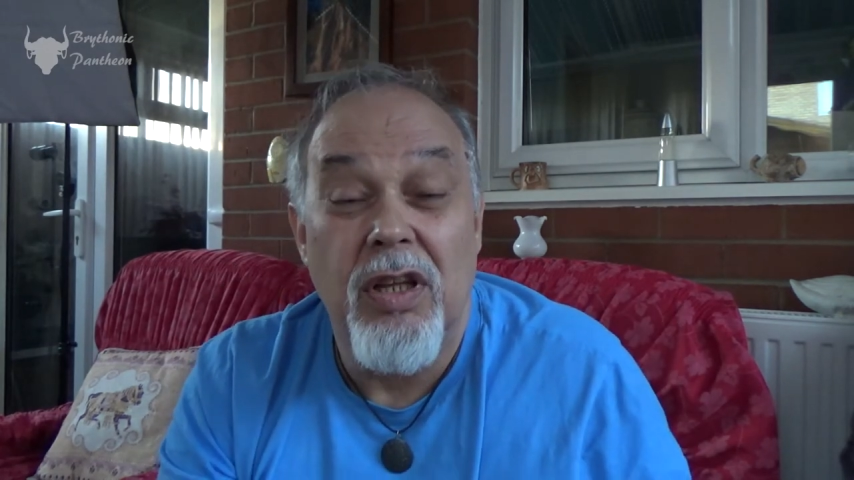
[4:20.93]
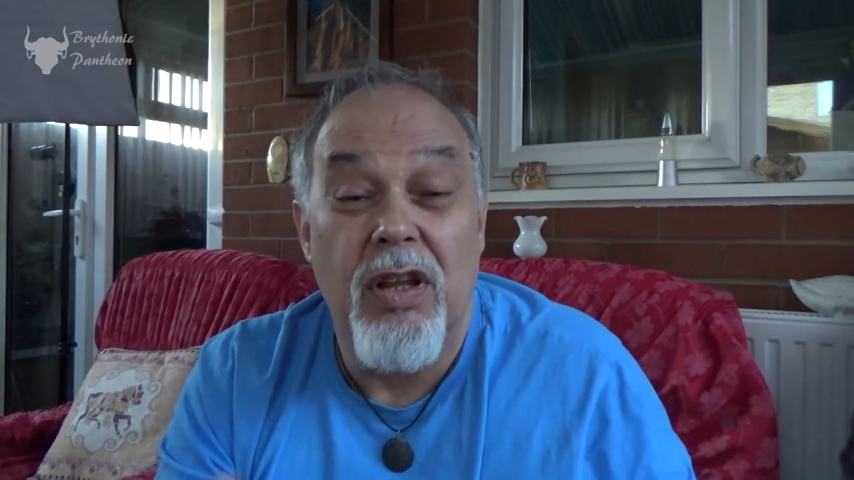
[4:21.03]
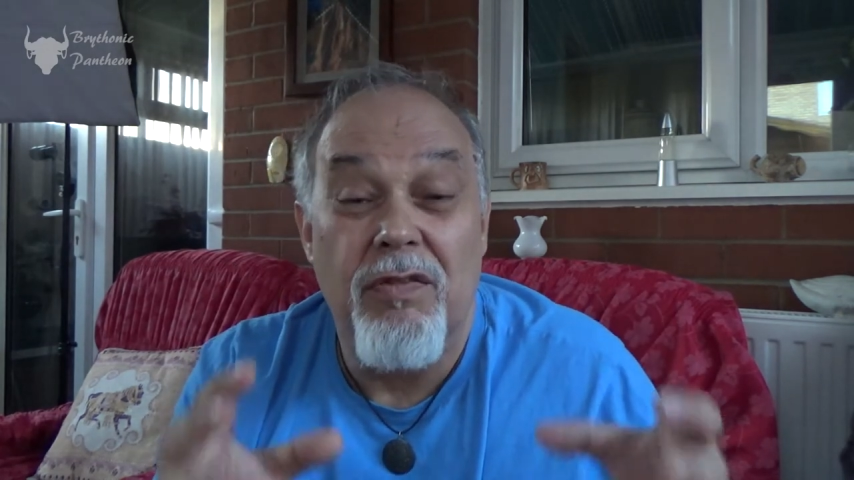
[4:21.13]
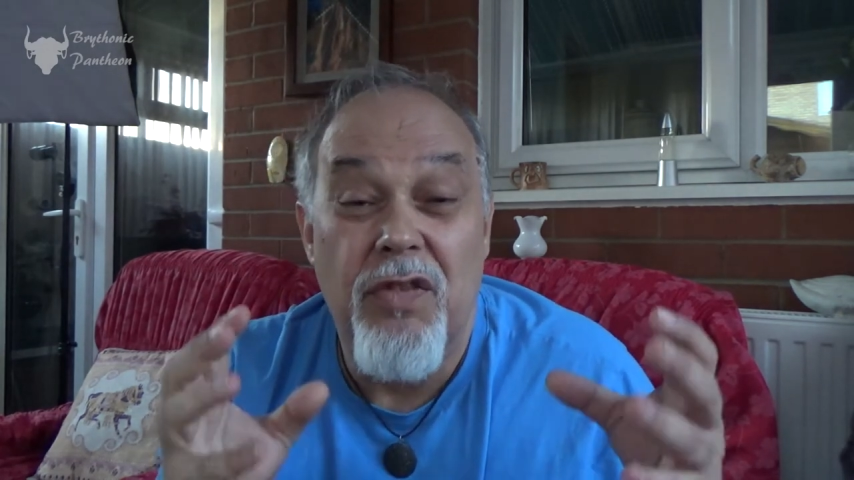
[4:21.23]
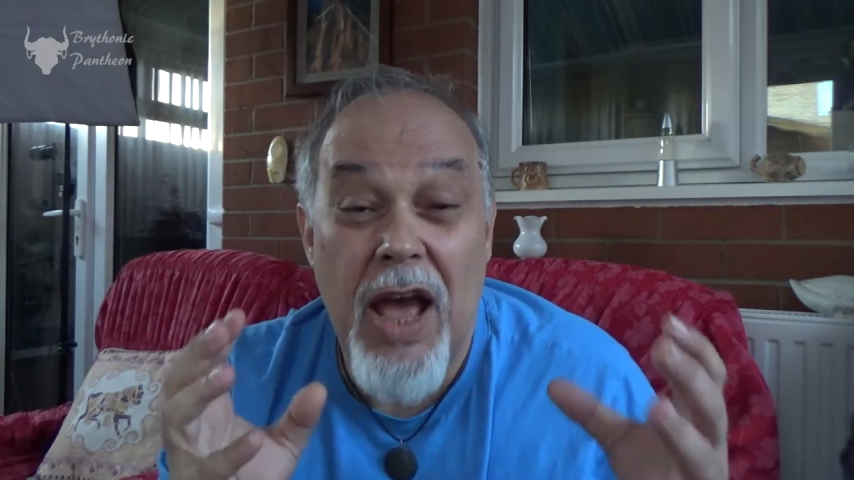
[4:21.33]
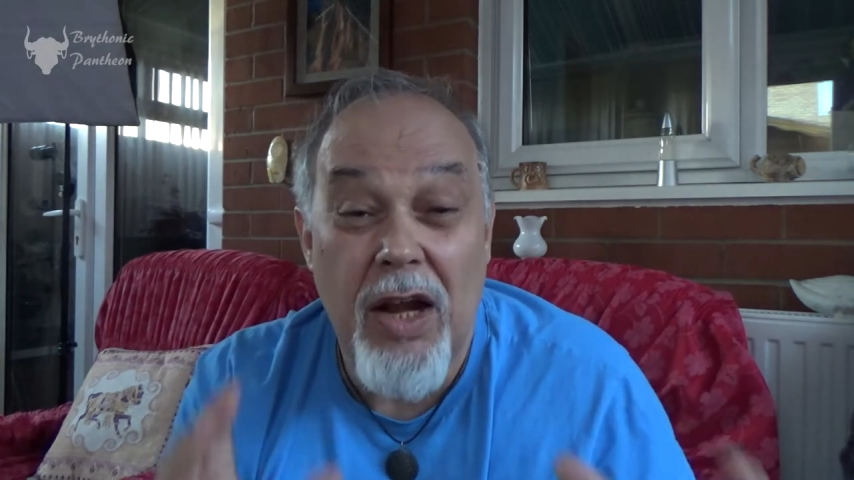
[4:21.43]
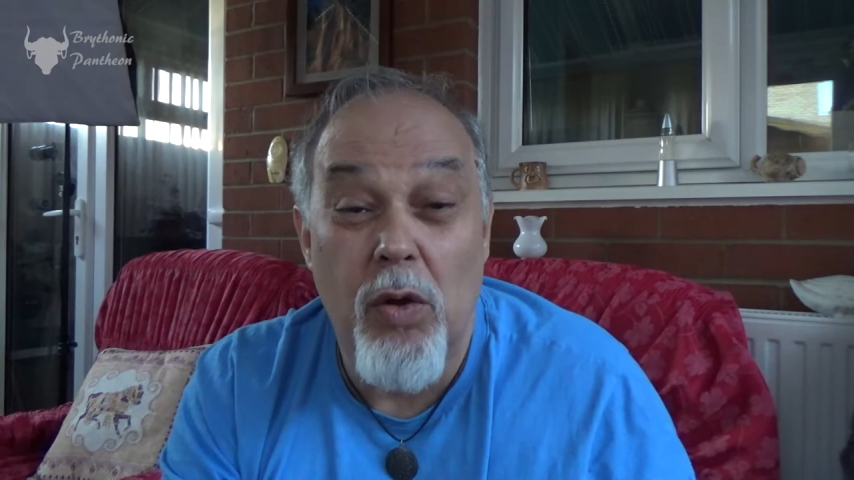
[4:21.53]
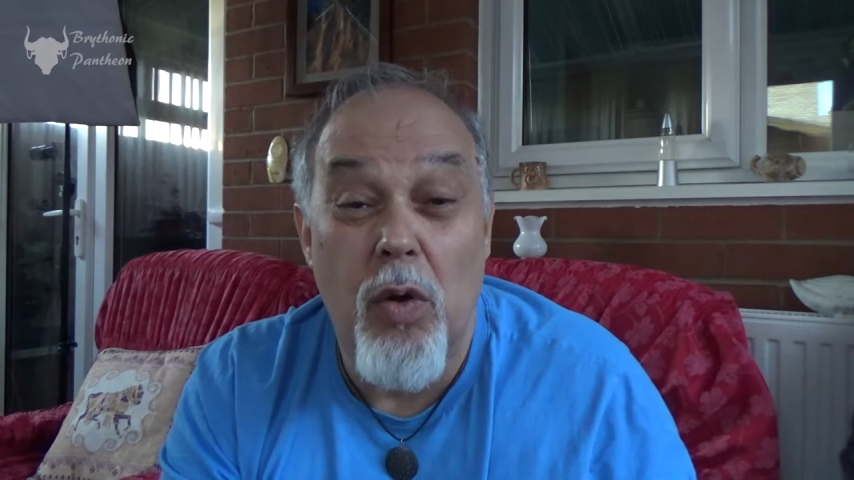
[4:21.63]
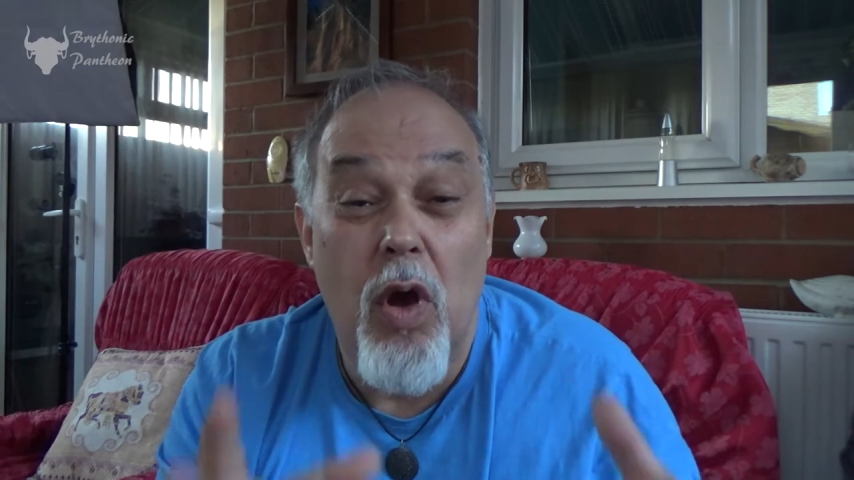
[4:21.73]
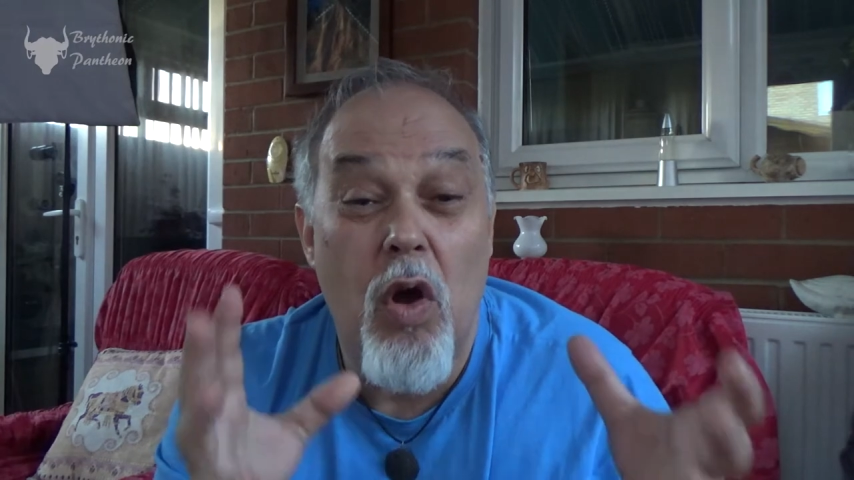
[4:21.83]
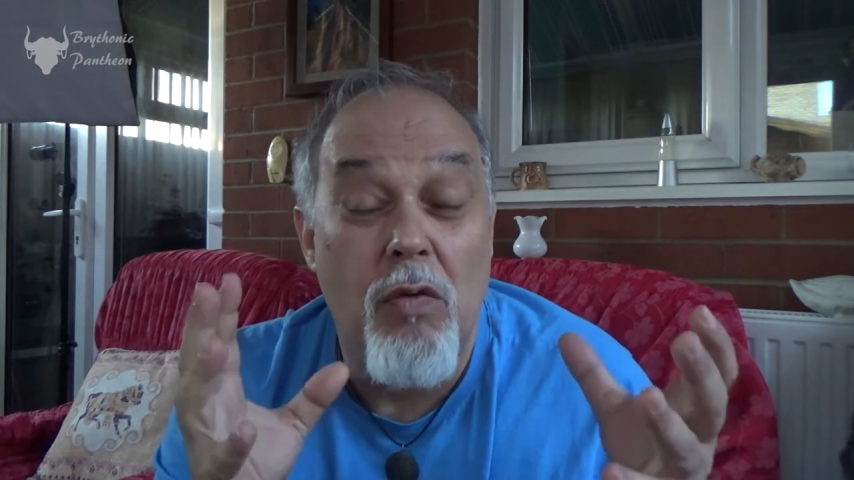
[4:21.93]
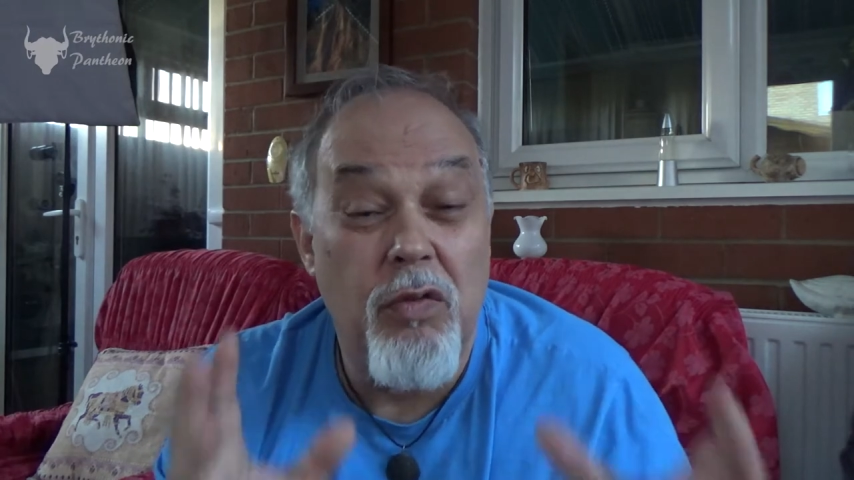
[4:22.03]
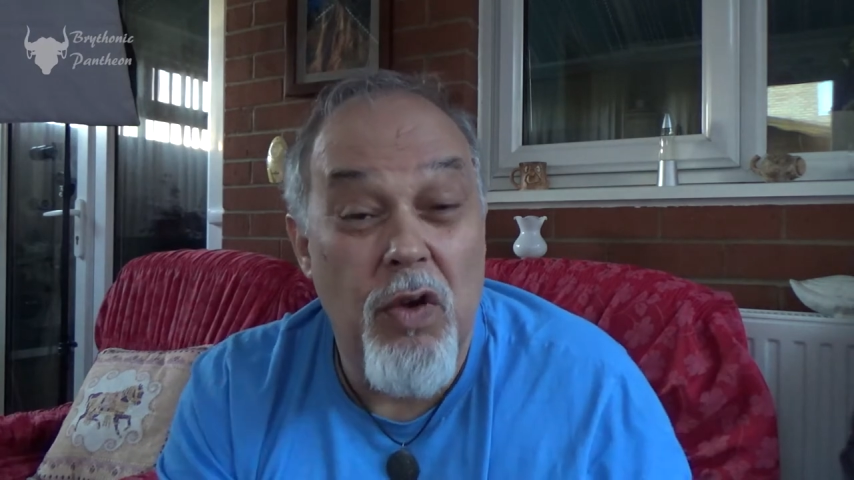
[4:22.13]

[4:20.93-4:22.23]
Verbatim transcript: the value of